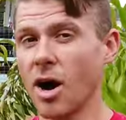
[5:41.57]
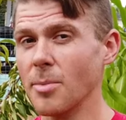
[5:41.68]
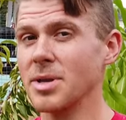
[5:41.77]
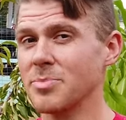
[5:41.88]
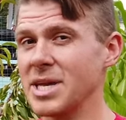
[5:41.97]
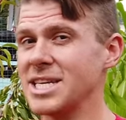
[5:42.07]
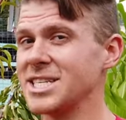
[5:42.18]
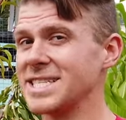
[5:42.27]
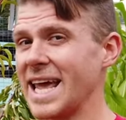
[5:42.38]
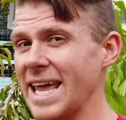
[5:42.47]
common peach
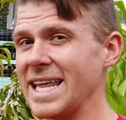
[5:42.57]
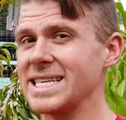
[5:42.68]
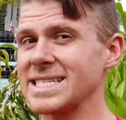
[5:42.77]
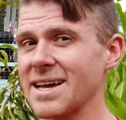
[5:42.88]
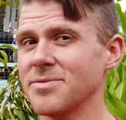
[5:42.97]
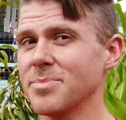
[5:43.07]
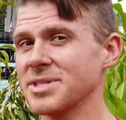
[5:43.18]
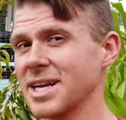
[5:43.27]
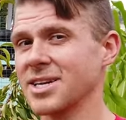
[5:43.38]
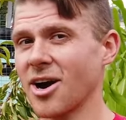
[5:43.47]
is
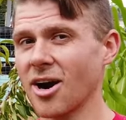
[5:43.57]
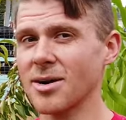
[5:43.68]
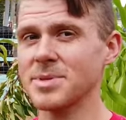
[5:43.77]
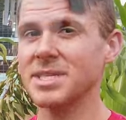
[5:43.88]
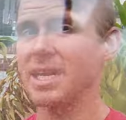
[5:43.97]
87% carbs,